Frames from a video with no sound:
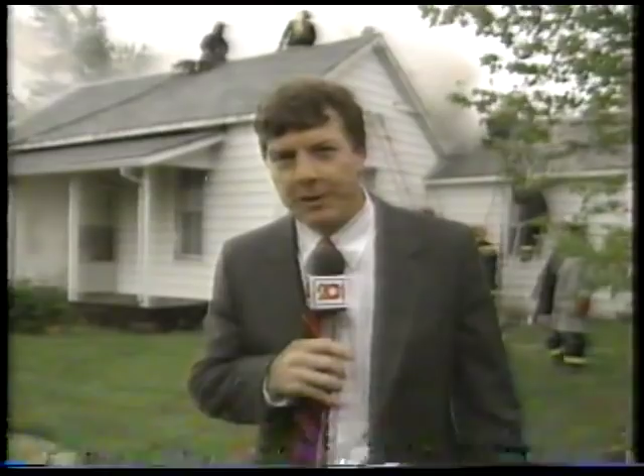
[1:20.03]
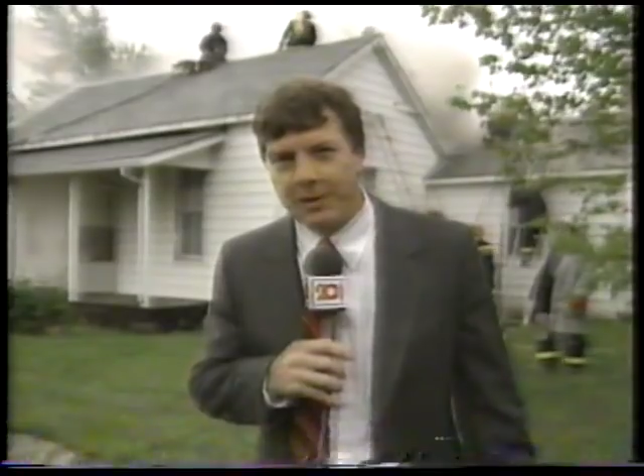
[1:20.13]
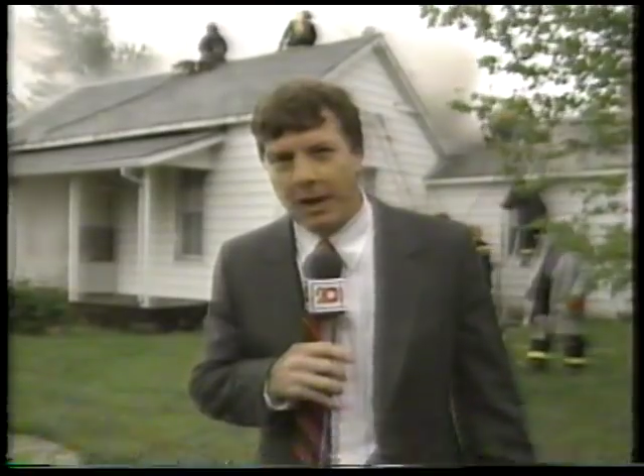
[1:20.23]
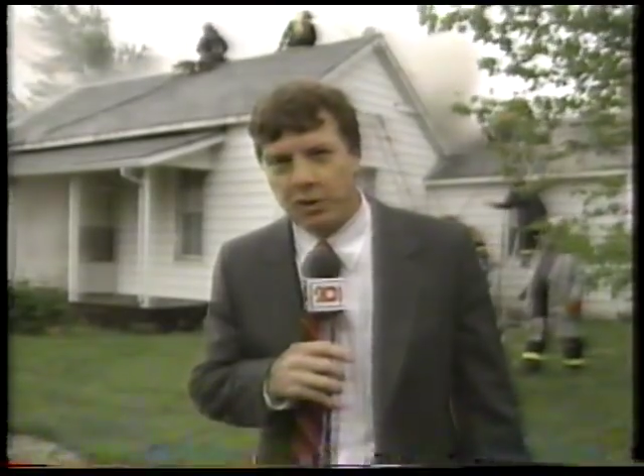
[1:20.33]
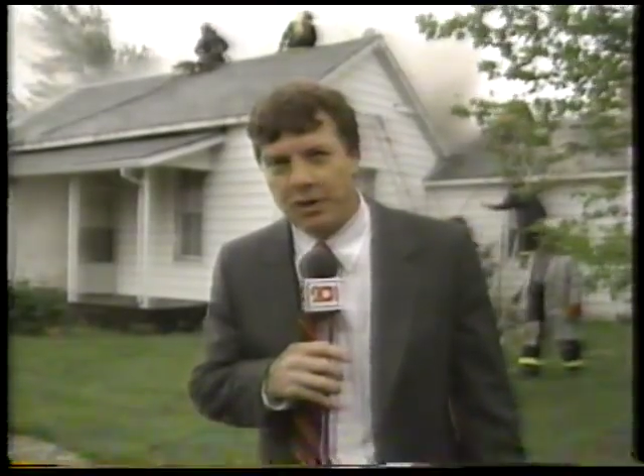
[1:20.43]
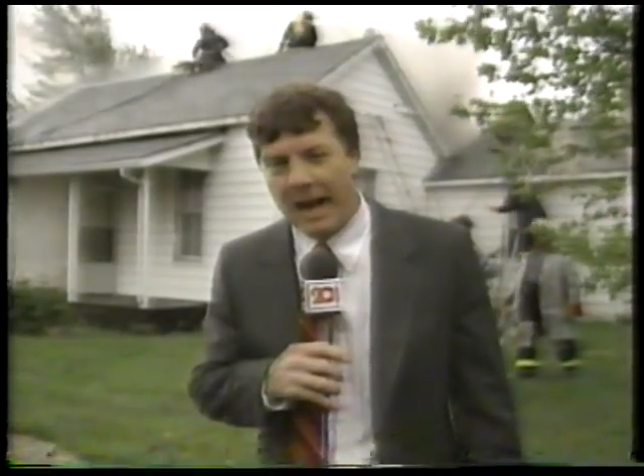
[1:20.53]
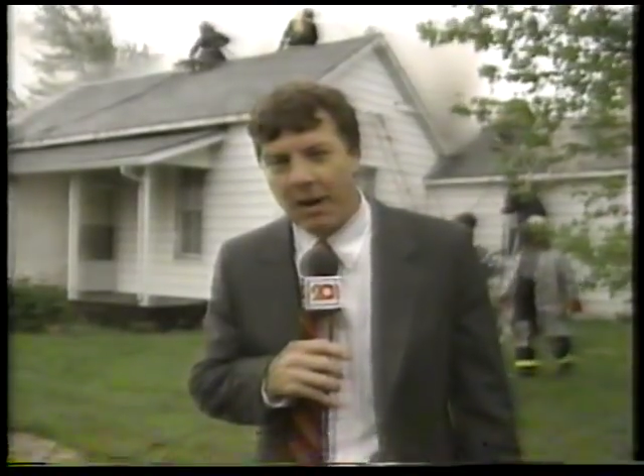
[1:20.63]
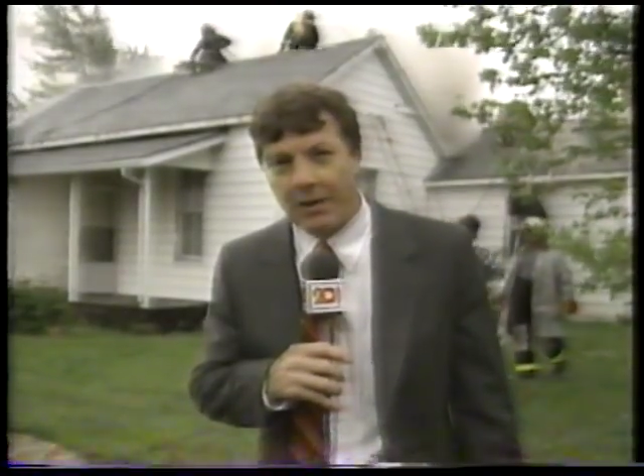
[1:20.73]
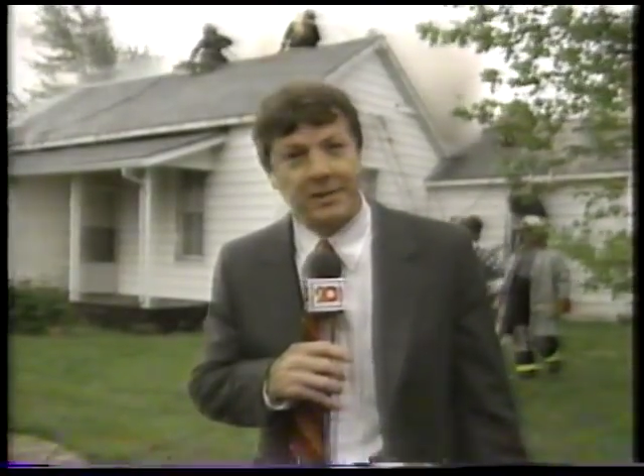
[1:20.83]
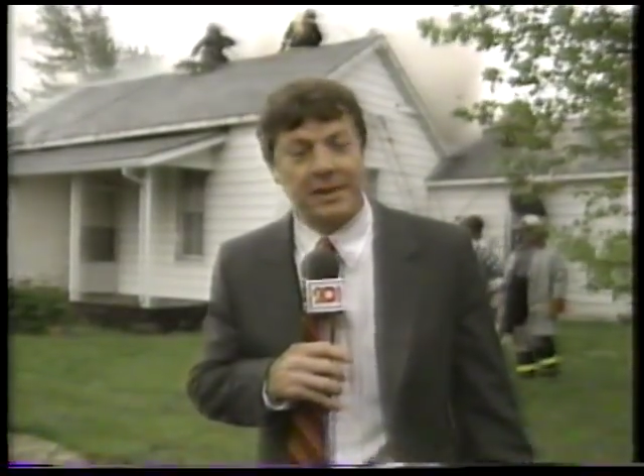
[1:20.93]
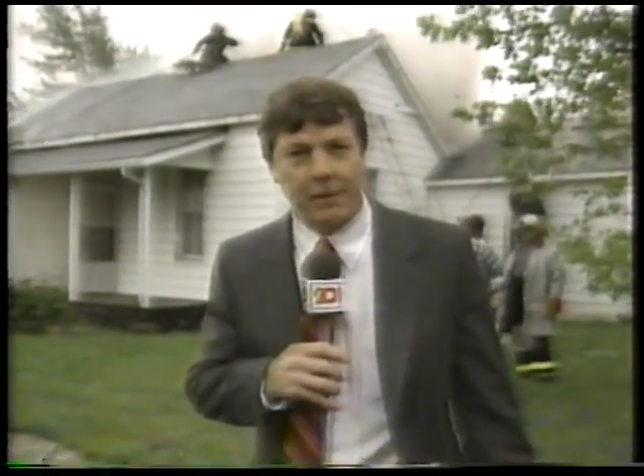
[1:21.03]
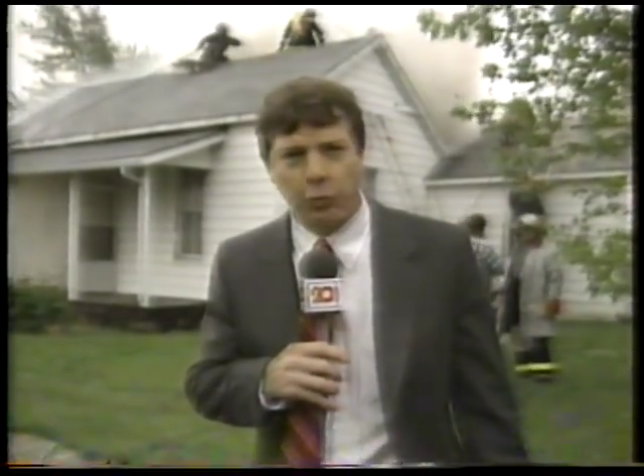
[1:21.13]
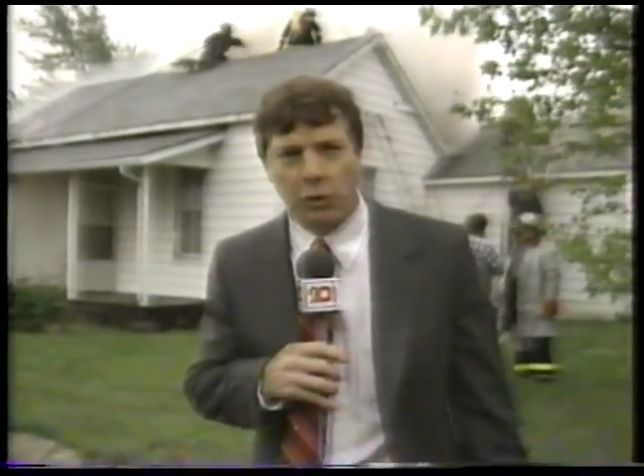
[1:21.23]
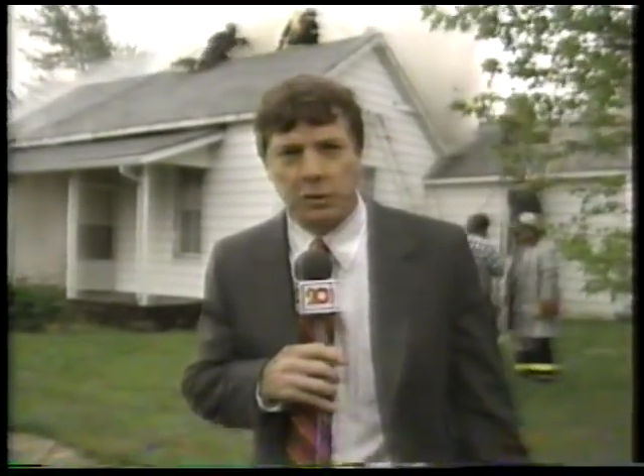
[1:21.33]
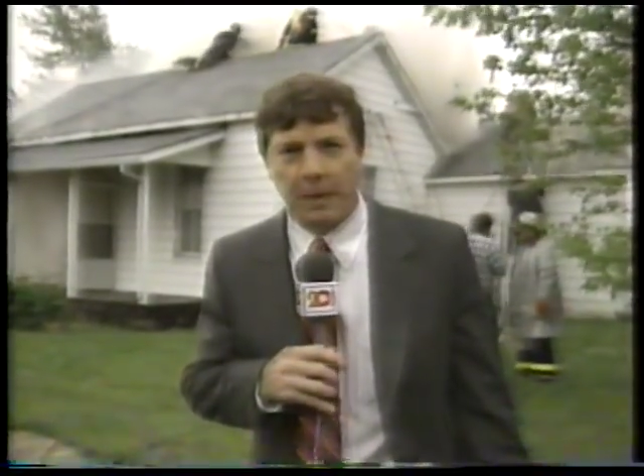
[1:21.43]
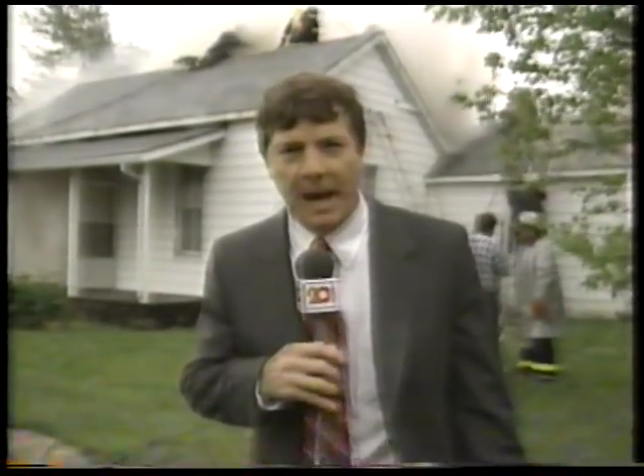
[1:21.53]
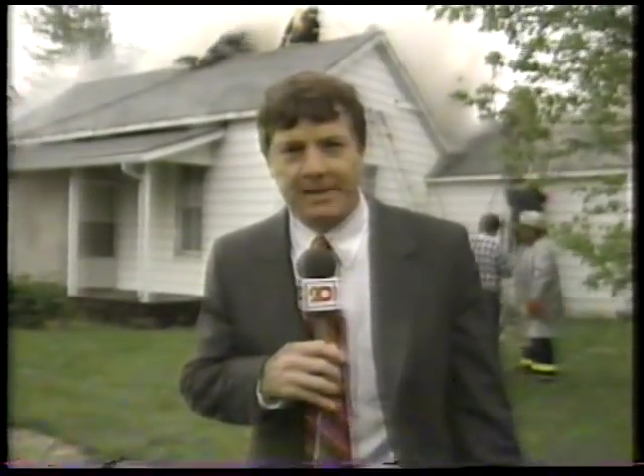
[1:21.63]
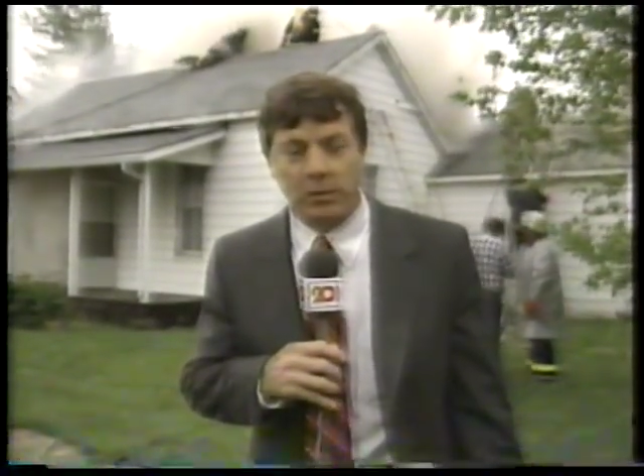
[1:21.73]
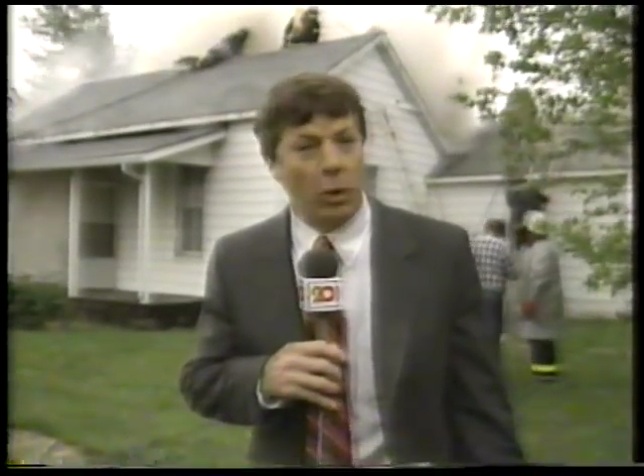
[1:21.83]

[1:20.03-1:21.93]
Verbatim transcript: to touch down in several spots,